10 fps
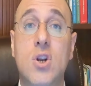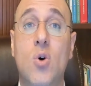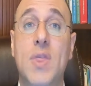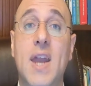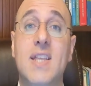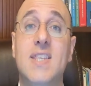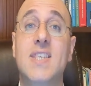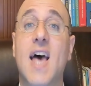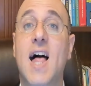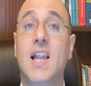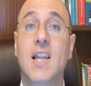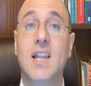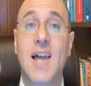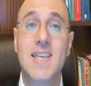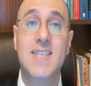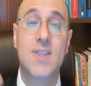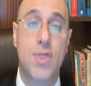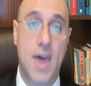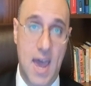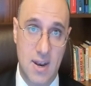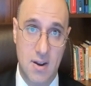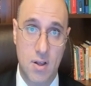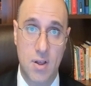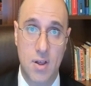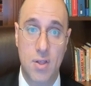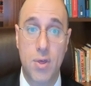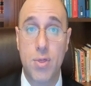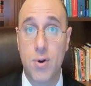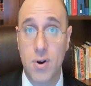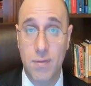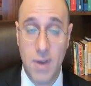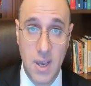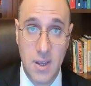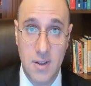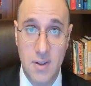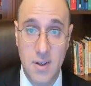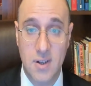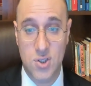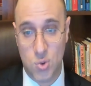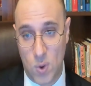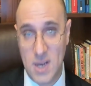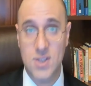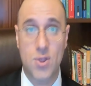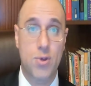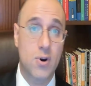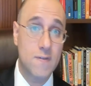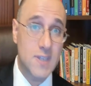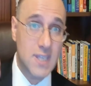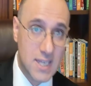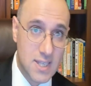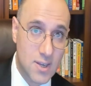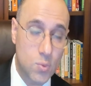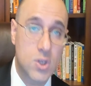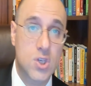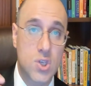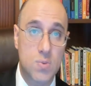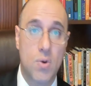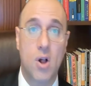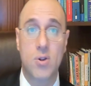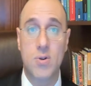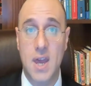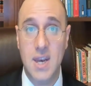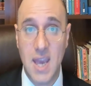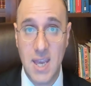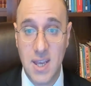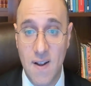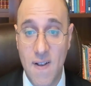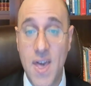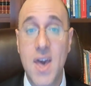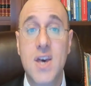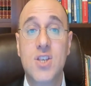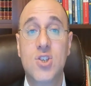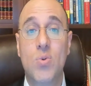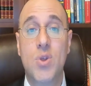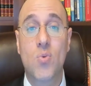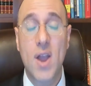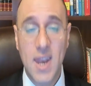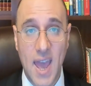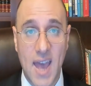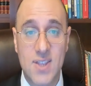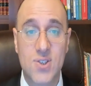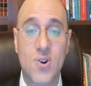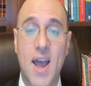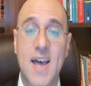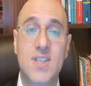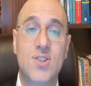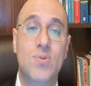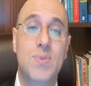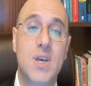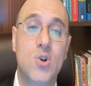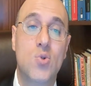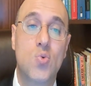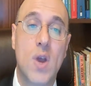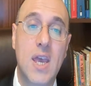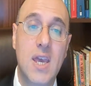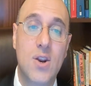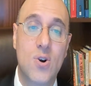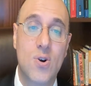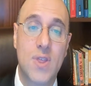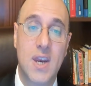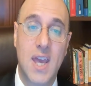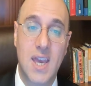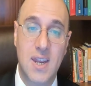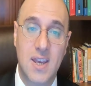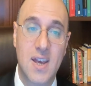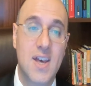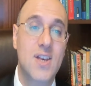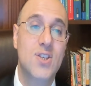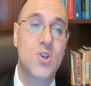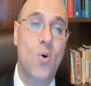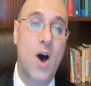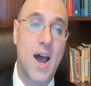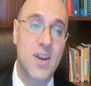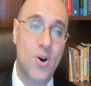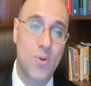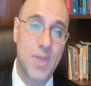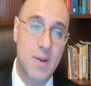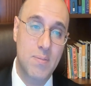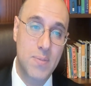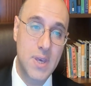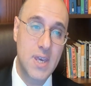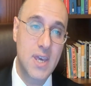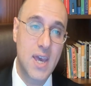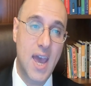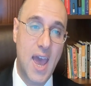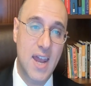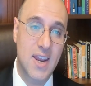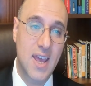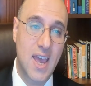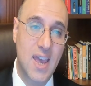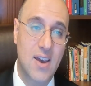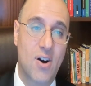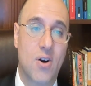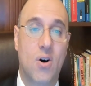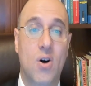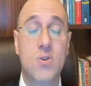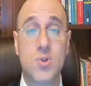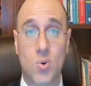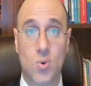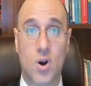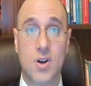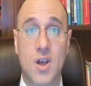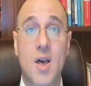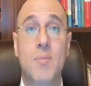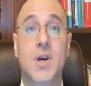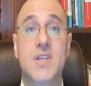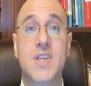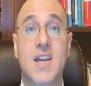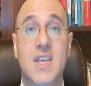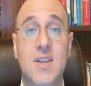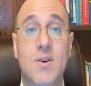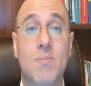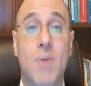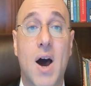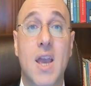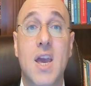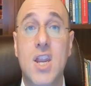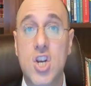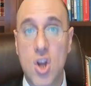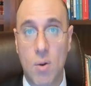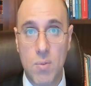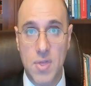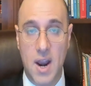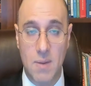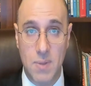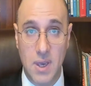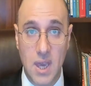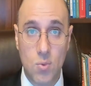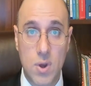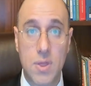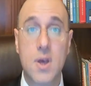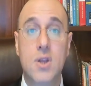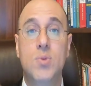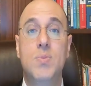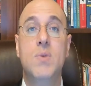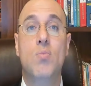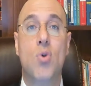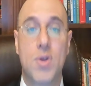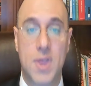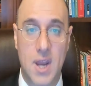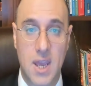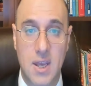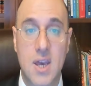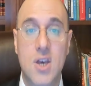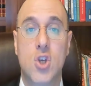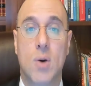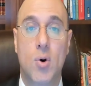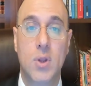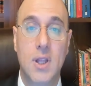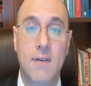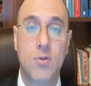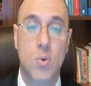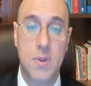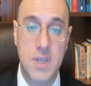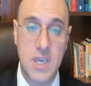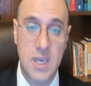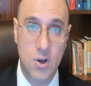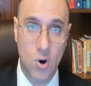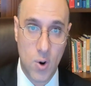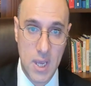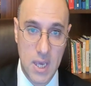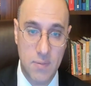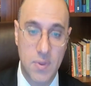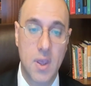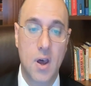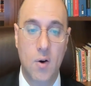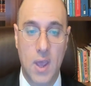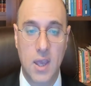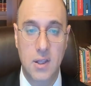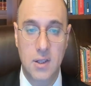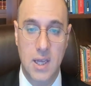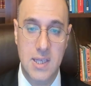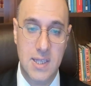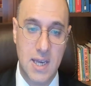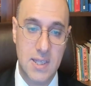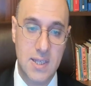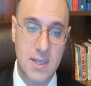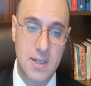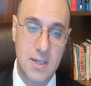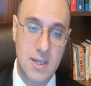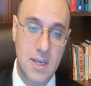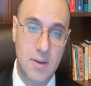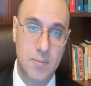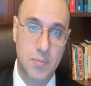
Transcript: know that it's less than the third of 80, because 20 is a third of 60, which is smaller than 80. So the right answer has to be greater than 80. So I know that B and A are also wrong because I need my number that I begin with to be more than 80. So I'm only left with D or E. Okay, let's test D.